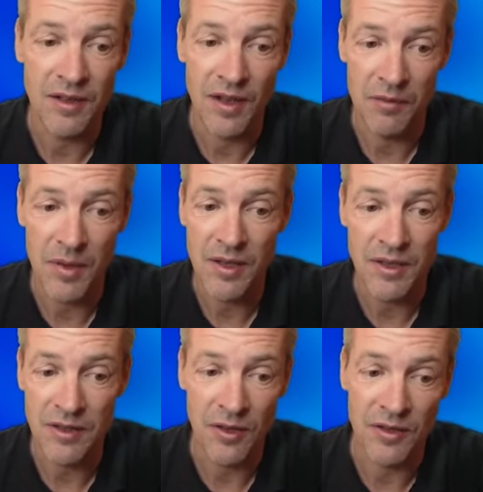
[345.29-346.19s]
Their mate
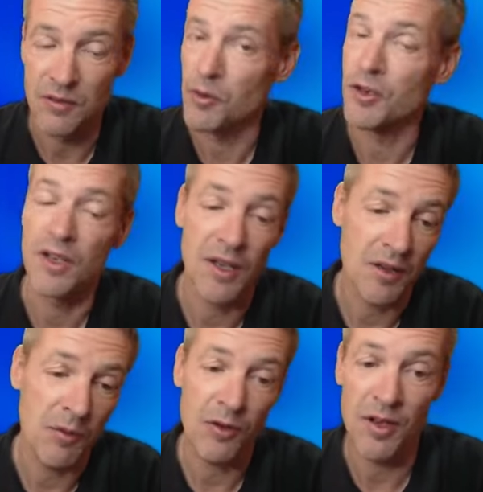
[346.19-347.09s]
is not working
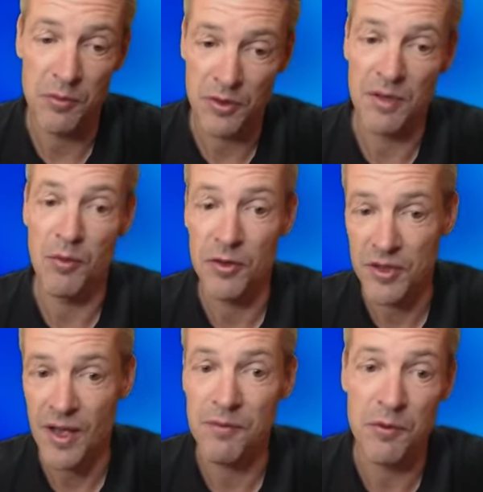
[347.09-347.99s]
anymore. They would need more
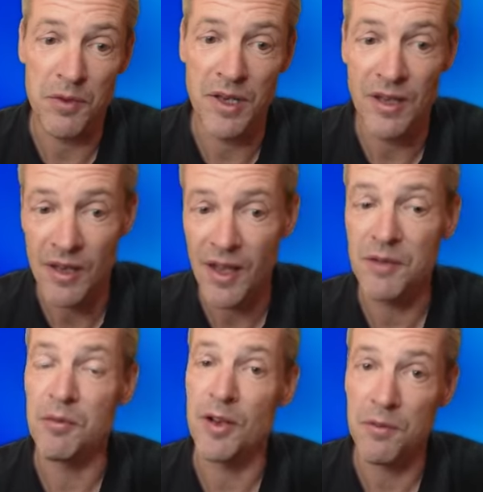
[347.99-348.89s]
time to bring in the
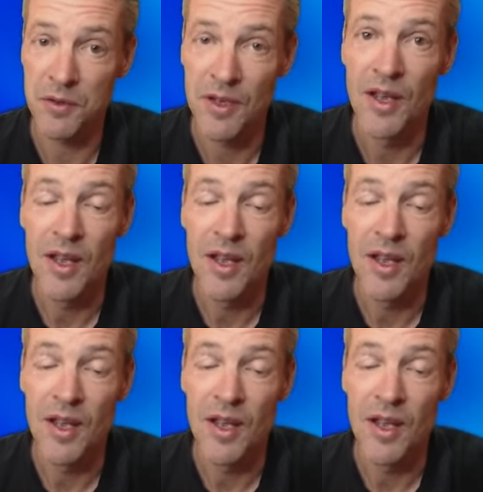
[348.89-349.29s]
knight, perhaps.